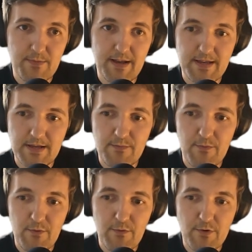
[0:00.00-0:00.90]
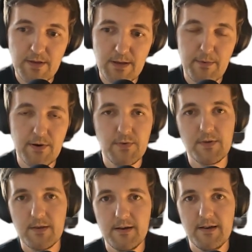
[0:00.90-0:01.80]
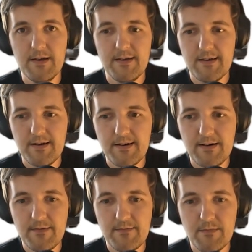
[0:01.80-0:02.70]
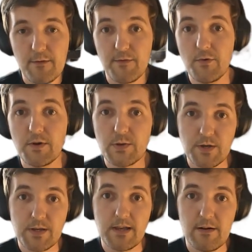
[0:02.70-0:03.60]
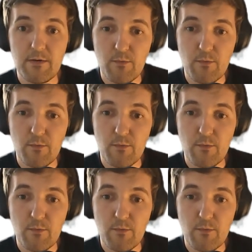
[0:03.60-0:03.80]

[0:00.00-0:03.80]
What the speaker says: sense for this amount. If the US was